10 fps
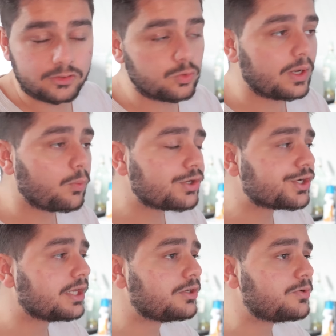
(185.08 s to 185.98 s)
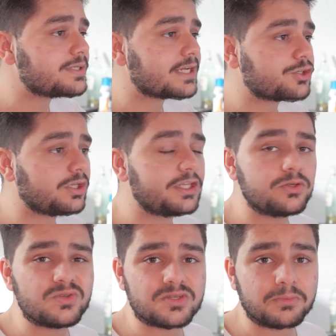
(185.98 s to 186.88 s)
to it. What you can do is actually
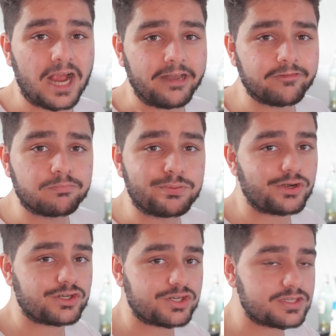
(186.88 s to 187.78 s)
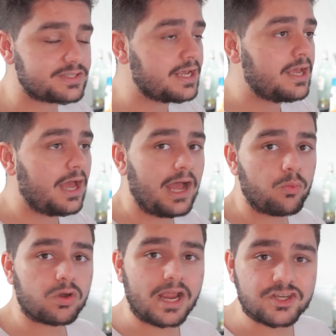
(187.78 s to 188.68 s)
use some kind of brushes. Uh,
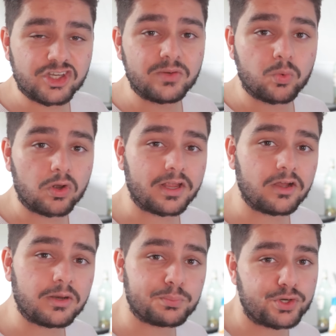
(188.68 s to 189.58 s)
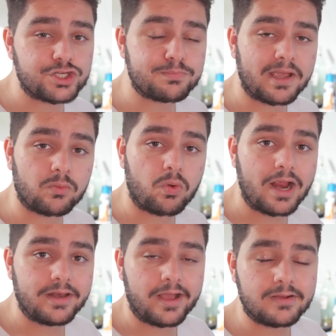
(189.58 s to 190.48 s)
we're actually working on a brush pack
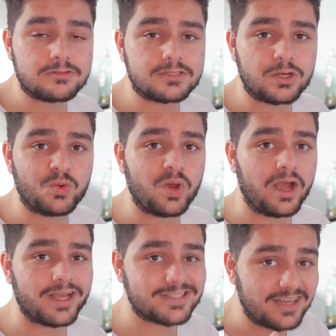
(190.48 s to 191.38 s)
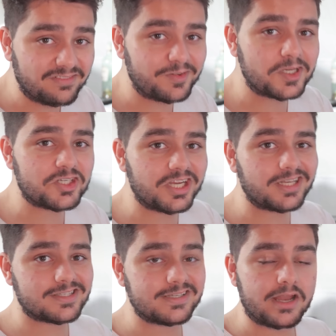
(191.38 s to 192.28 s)
right now, so uh, it's not finished yet.
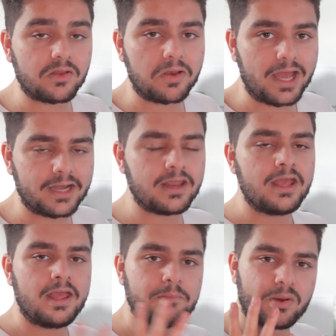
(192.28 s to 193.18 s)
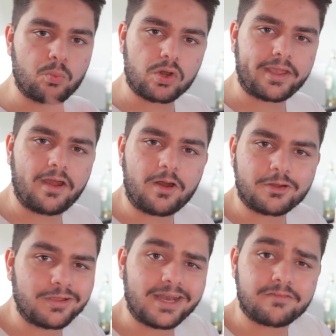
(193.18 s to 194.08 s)
It's not online, but I'm working
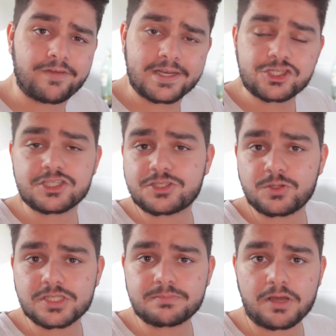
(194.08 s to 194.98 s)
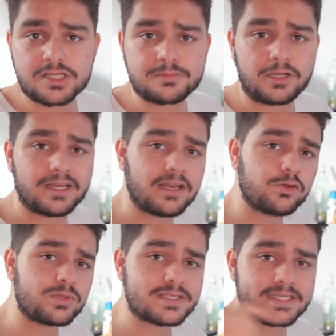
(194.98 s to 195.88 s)
hard to get it finished as soon as possible. And then
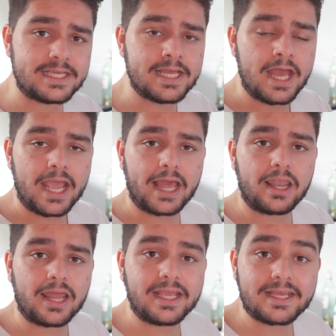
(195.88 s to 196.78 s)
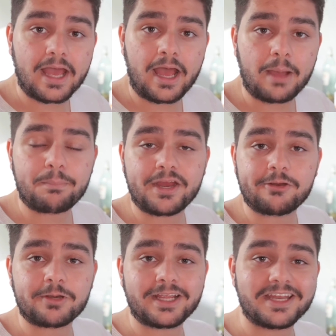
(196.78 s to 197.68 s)
you will see a link uh,
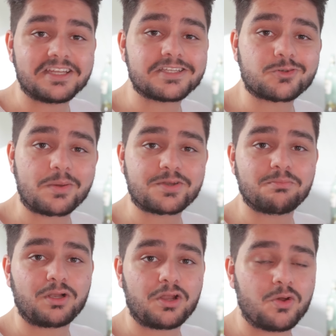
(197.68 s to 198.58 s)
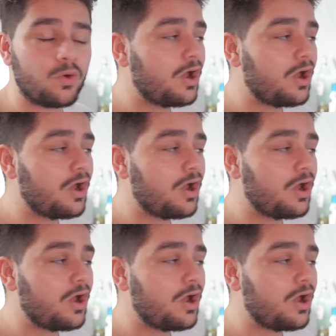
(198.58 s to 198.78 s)
appearing in the description below